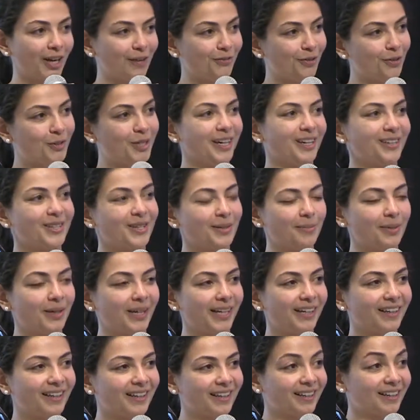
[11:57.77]
if you tell
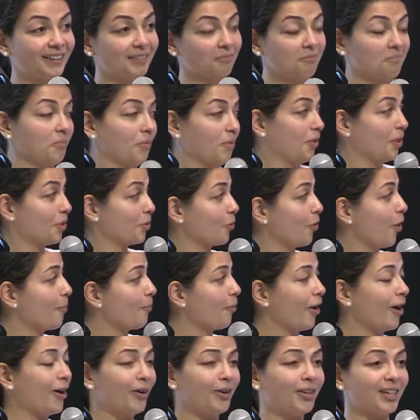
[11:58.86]
somebody, these are our
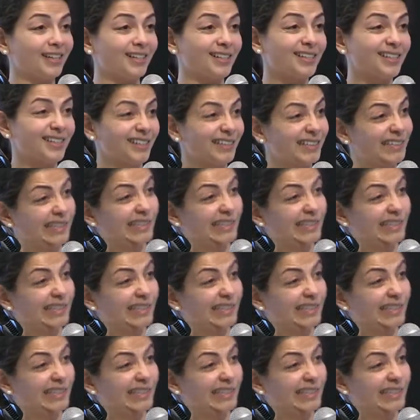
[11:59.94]
priorities.